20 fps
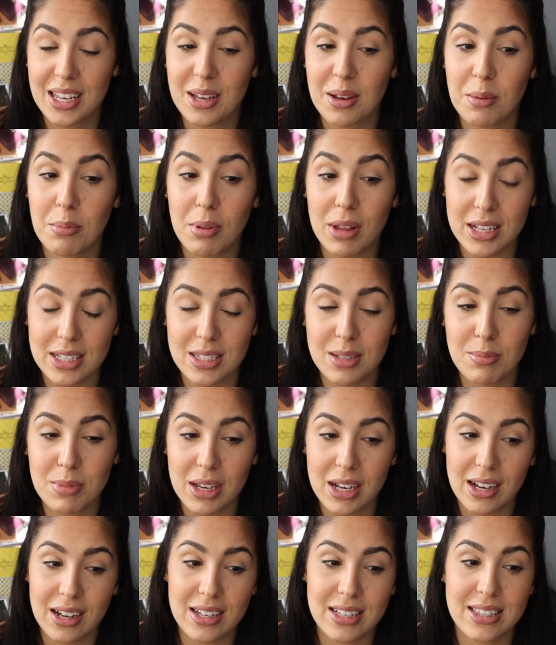A blessing
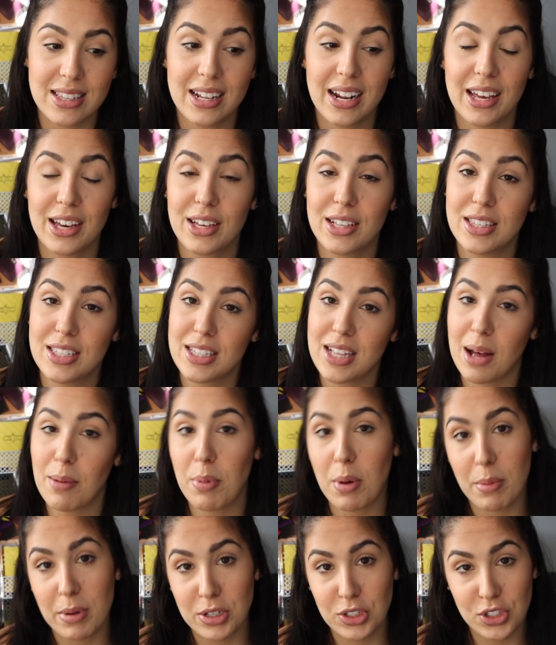because then I could stop
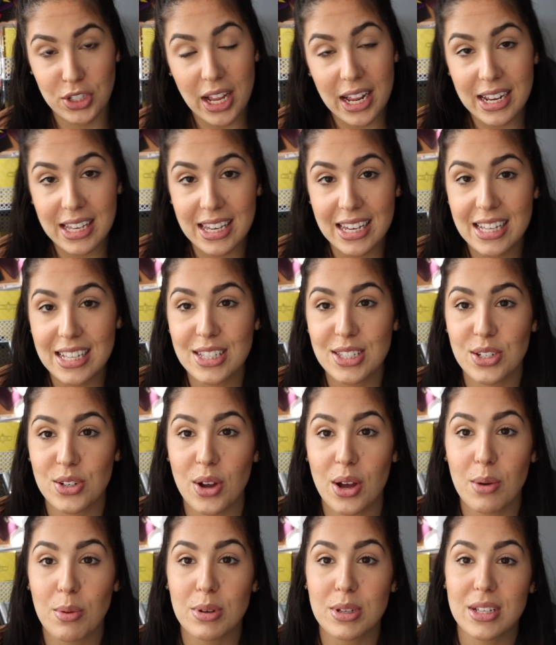all my shenanigans. You know,
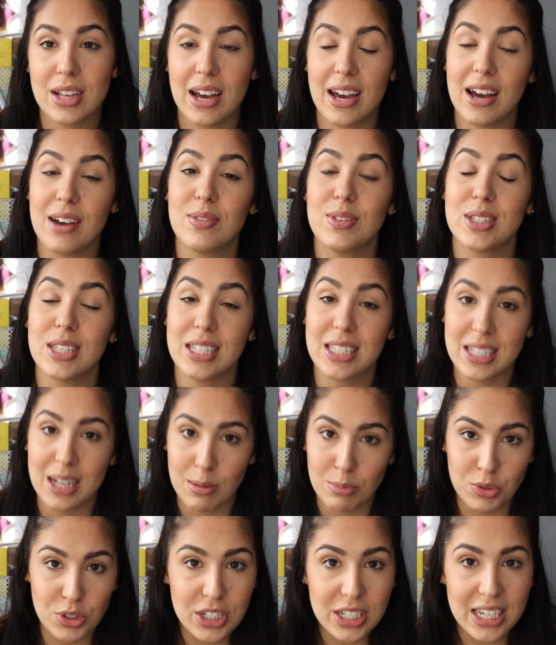I obviously
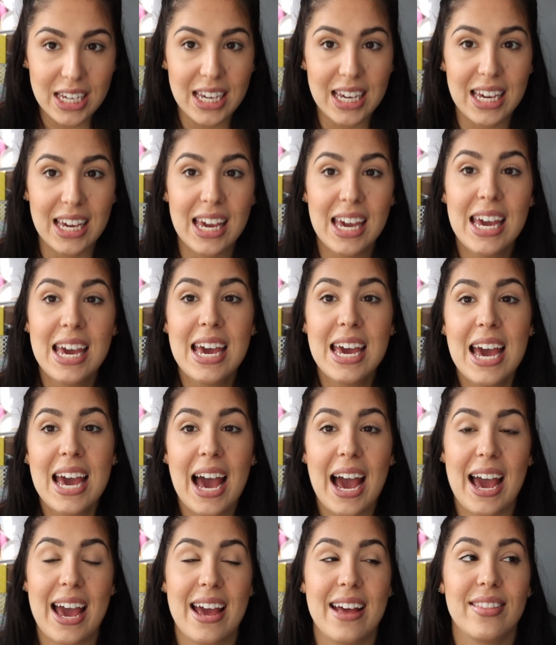stopped drinking
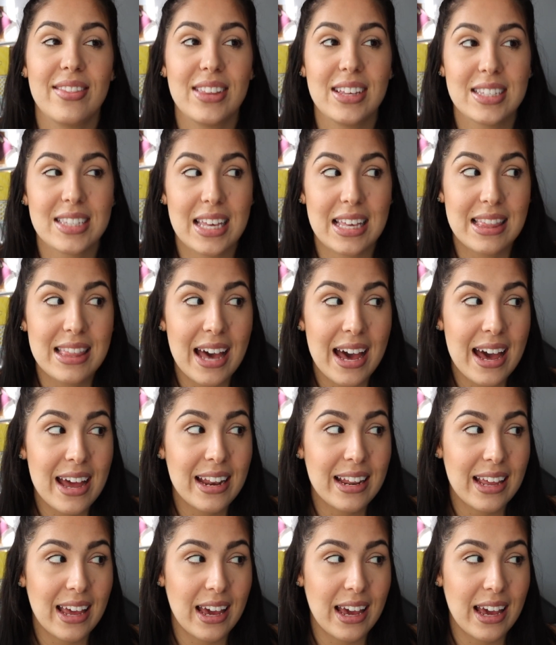and things like that.